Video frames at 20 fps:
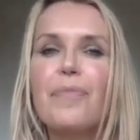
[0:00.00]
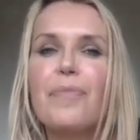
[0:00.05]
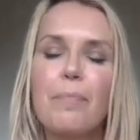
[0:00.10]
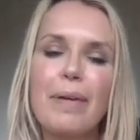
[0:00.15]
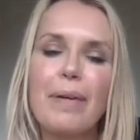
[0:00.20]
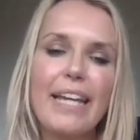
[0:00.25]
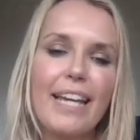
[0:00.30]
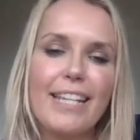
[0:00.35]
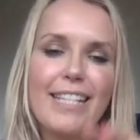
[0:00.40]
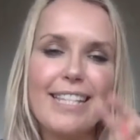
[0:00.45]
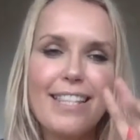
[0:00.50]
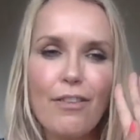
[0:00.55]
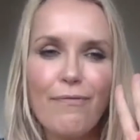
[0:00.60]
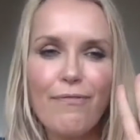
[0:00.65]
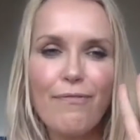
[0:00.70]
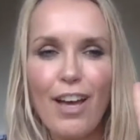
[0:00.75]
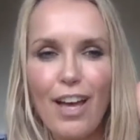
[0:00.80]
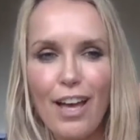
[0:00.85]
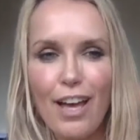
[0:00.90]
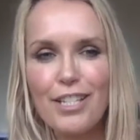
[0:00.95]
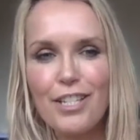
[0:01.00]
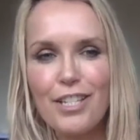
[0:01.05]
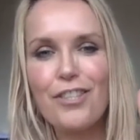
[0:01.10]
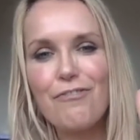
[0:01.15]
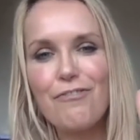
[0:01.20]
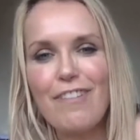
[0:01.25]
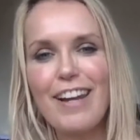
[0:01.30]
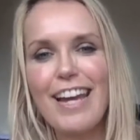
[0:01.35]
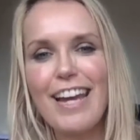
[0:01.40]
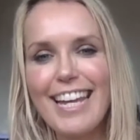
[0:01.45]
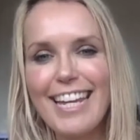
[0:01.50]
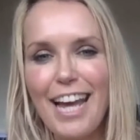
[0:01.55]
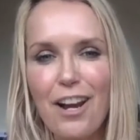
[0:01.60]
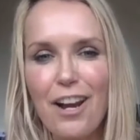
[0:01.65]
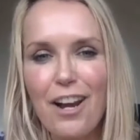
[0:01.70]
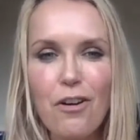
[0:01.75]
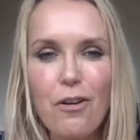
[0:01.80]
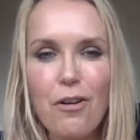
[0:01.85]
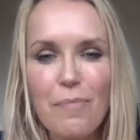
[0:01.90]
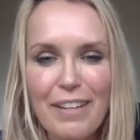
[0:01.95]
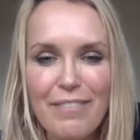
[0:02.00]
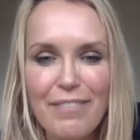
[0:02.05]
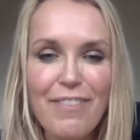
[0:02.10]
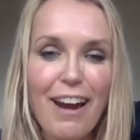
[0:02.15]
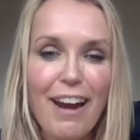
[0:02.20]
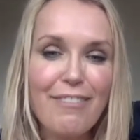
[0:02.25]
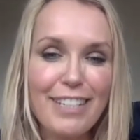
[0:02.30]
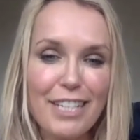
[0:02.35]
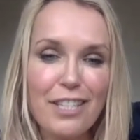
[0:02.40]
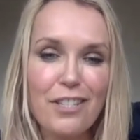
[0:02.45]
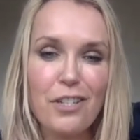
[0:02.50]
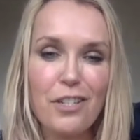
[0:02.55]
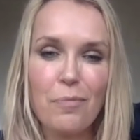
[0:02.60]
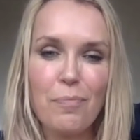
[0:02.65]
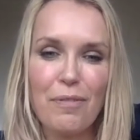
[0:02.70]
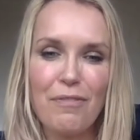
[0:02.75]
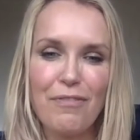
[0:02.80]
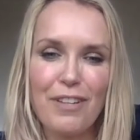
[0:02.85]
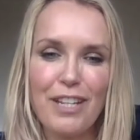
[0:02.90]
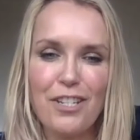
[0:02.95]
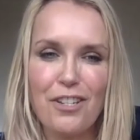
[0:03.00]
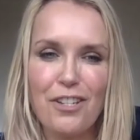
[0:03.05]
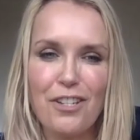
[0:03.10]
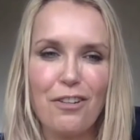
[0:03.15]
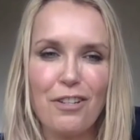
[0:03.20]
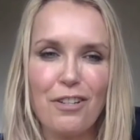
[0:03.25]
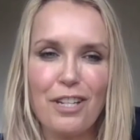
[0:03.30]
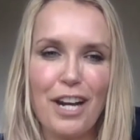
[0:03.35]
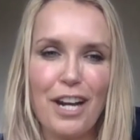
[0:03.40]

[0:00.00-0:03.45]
Because the first 3 are normally very superficial.